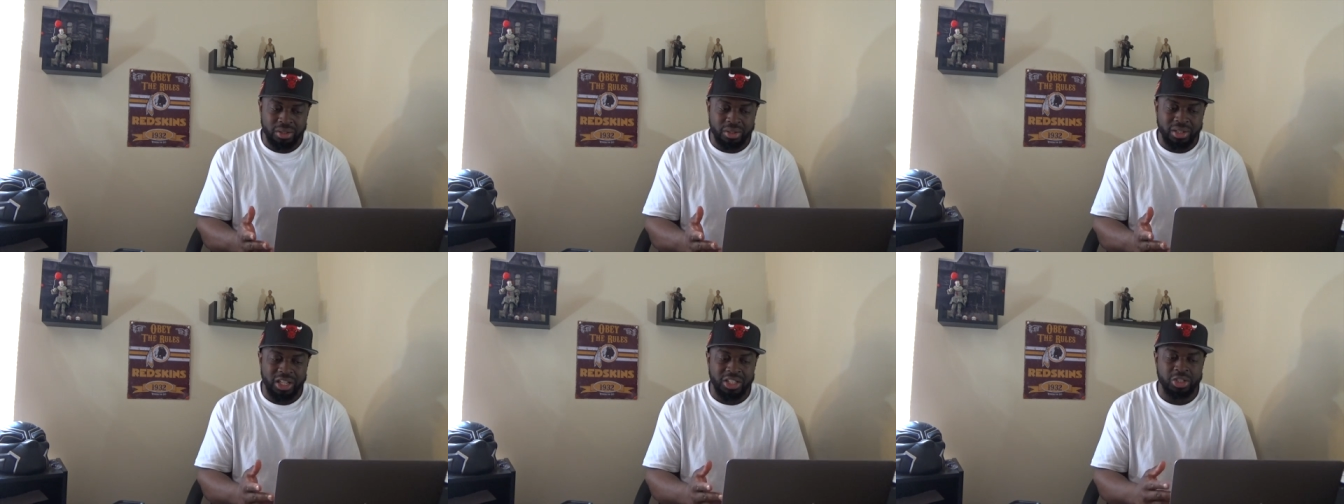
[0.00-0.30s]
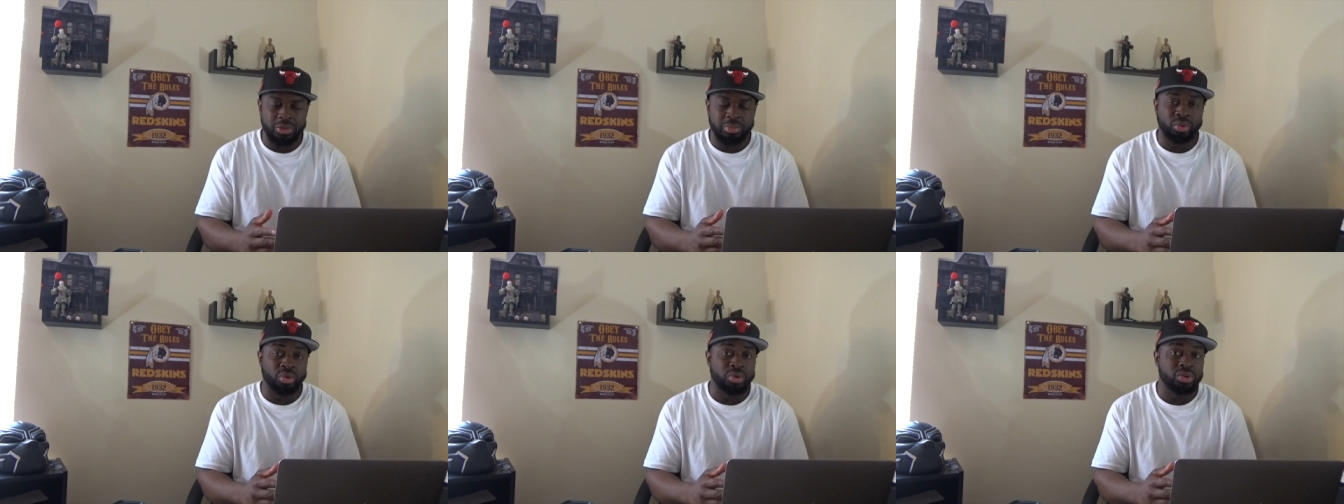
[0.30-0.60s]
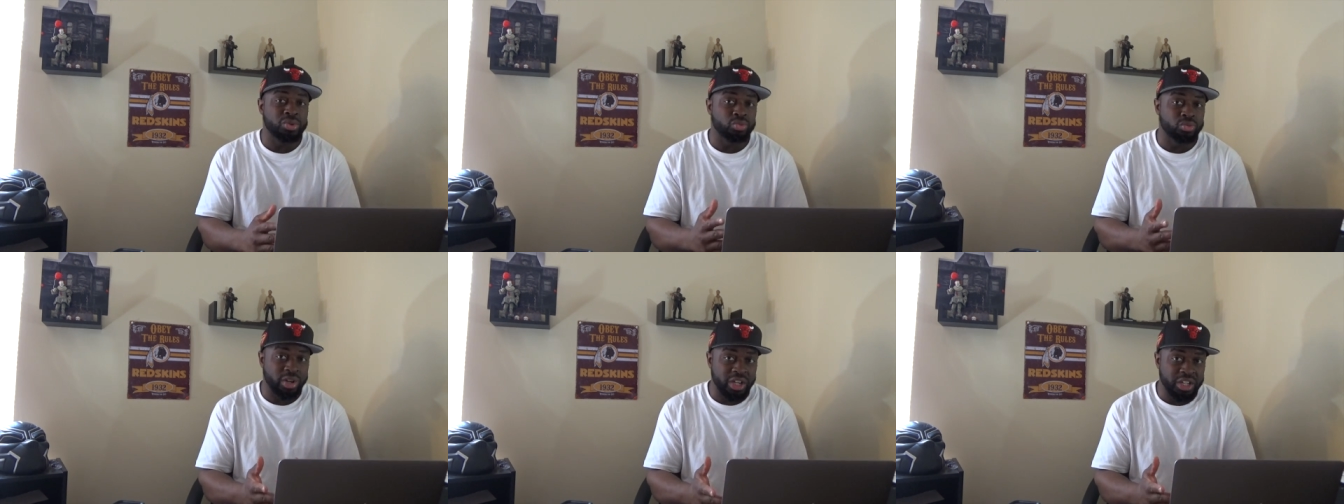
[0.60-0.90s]
that
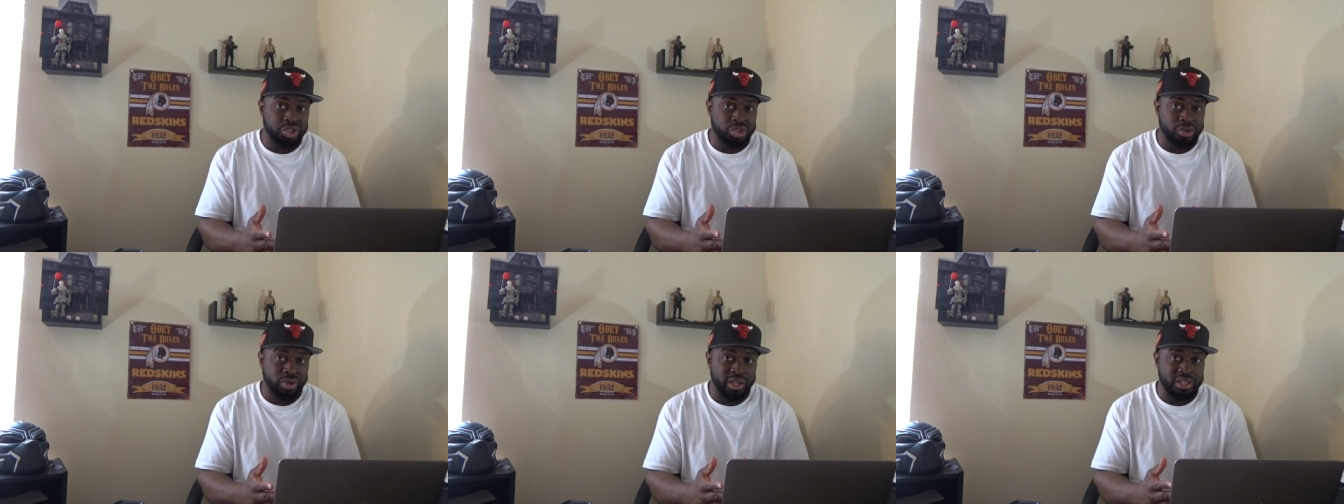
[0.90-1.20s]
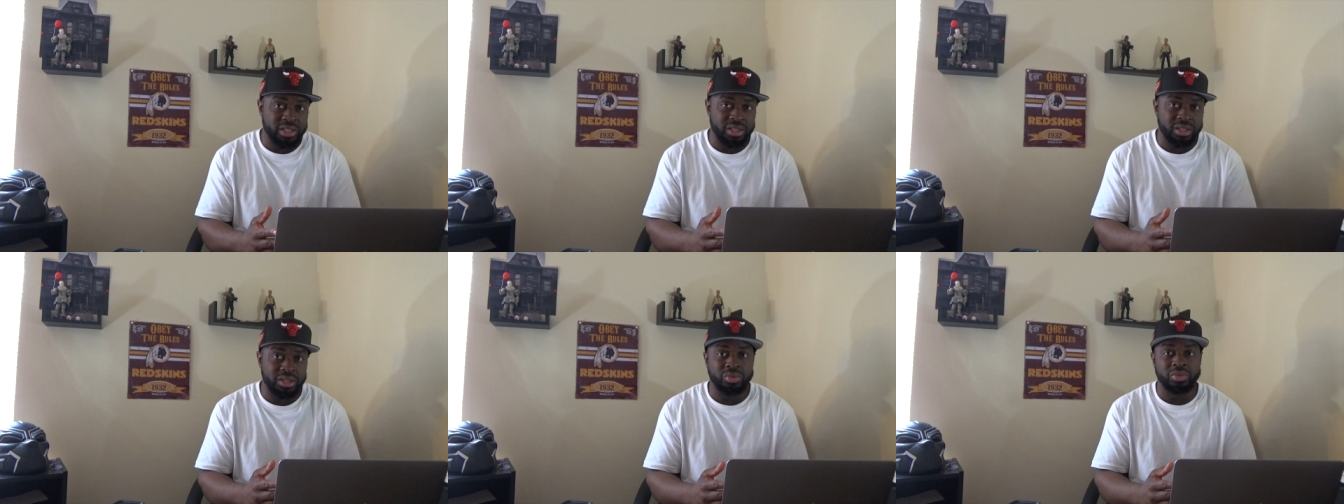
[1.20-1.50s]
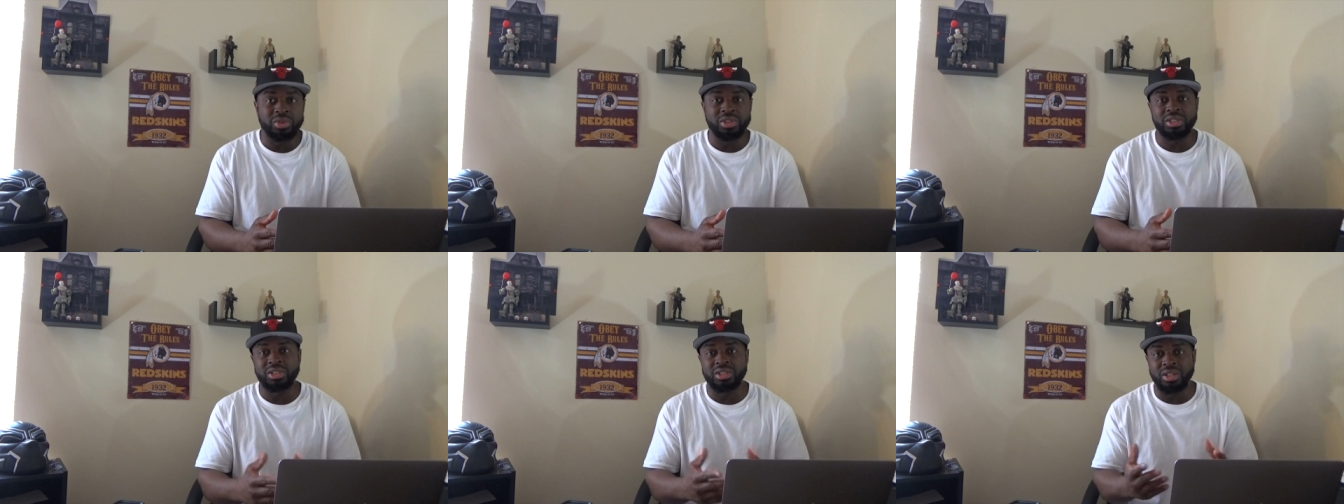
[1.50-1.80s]
supports ray tracing,
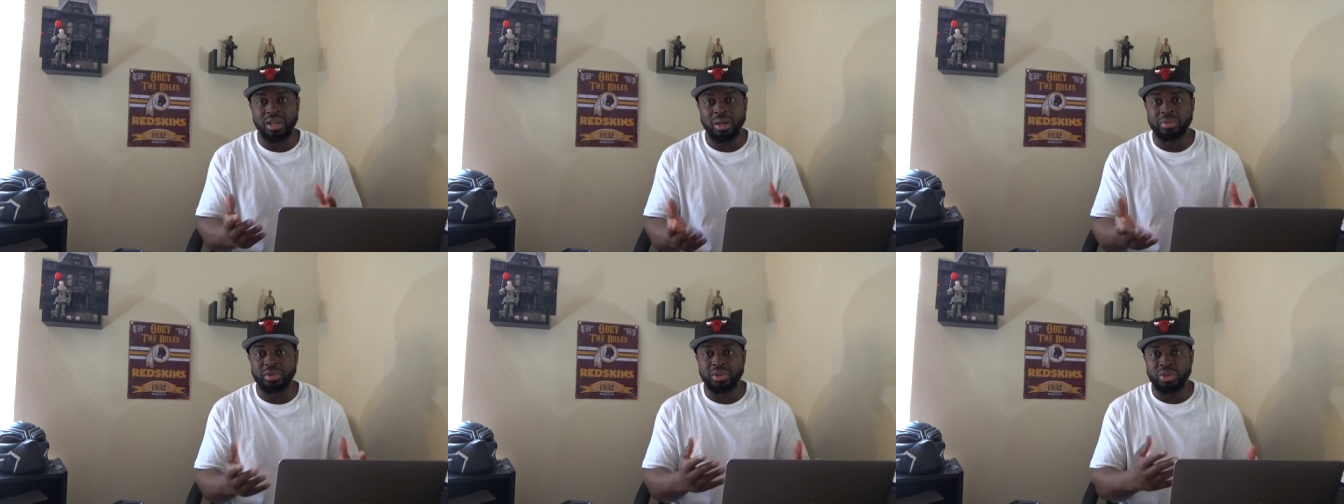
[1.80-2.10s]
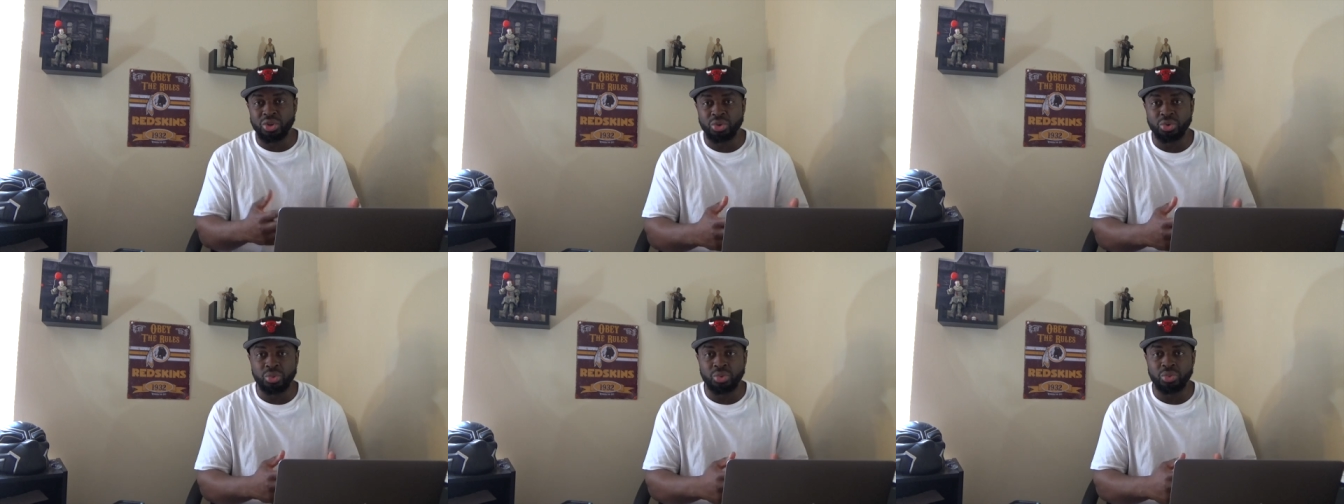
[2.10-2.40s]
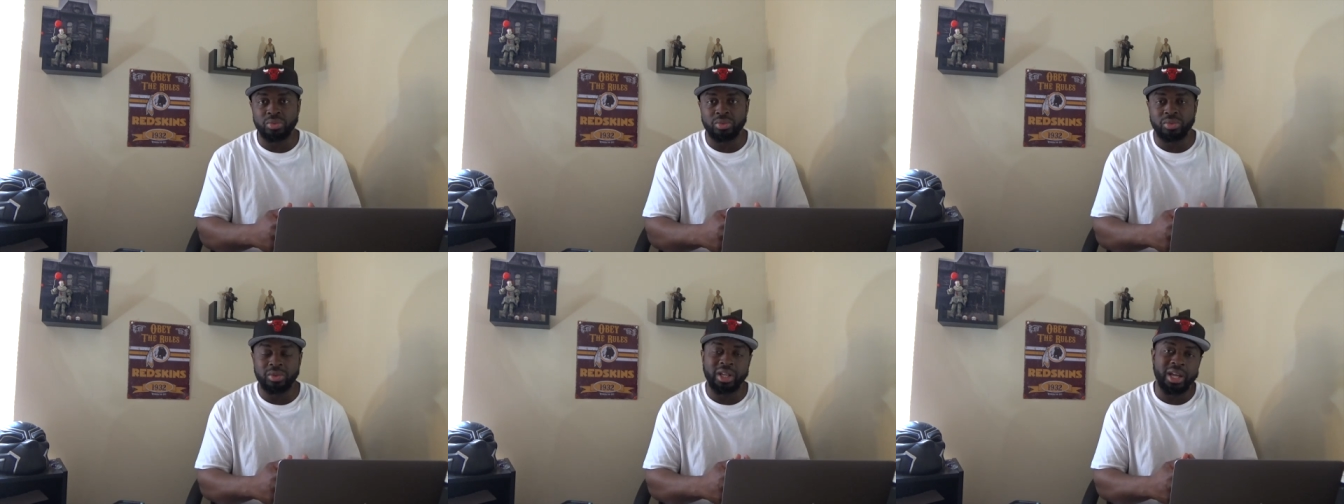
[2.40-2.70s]
which is something new
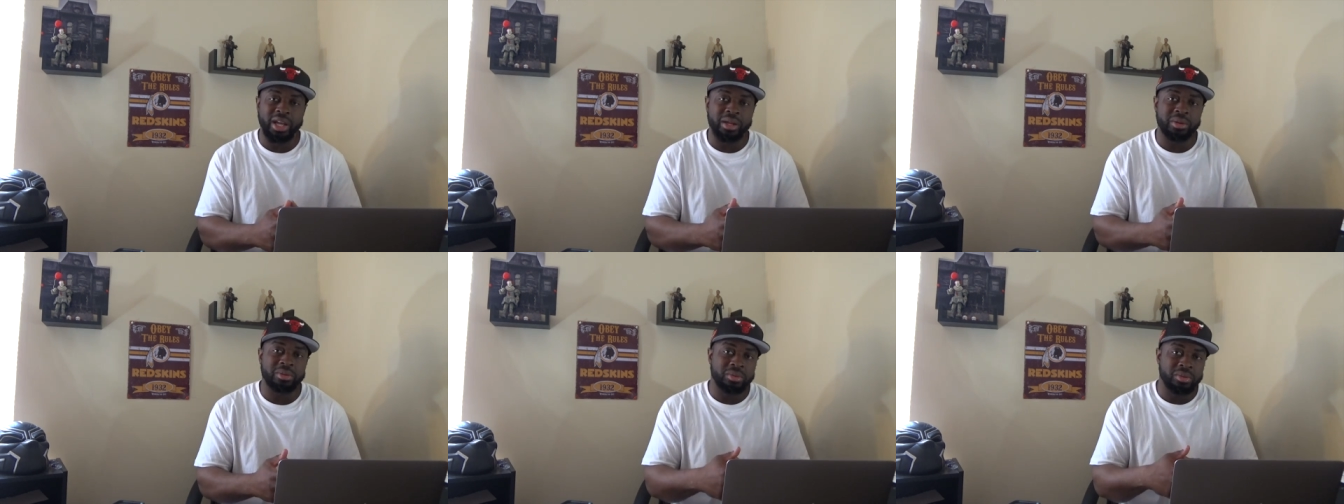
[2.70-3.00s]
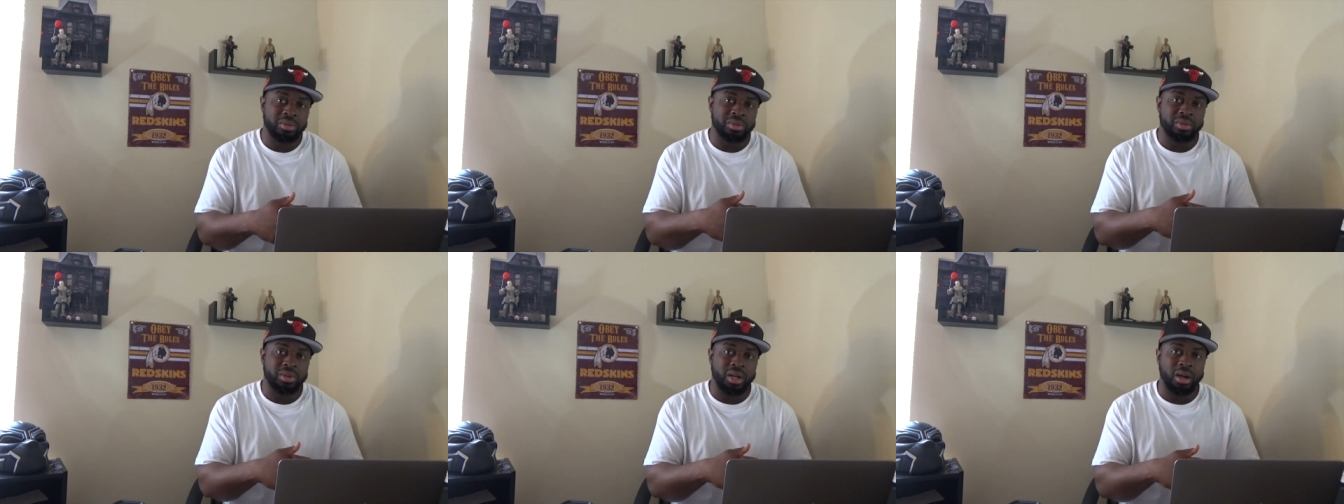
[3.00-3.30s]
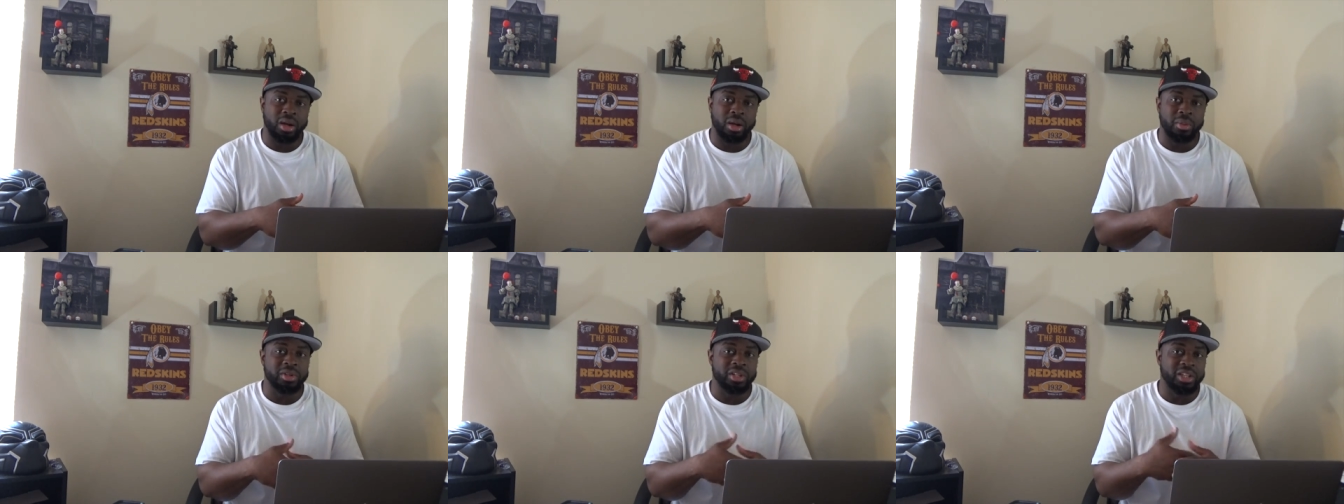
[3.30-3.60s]
that um,